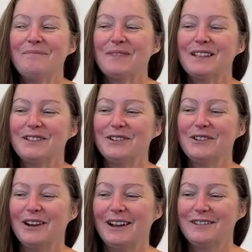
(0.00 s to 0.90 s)
So
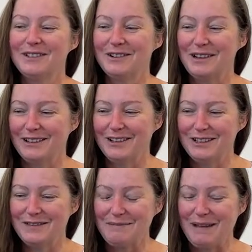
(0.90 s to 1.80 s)
I've still got lots of
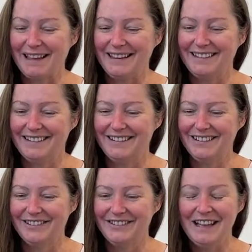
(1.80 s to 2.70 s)
unpacking to
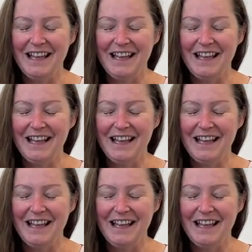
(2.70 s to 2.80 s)
do,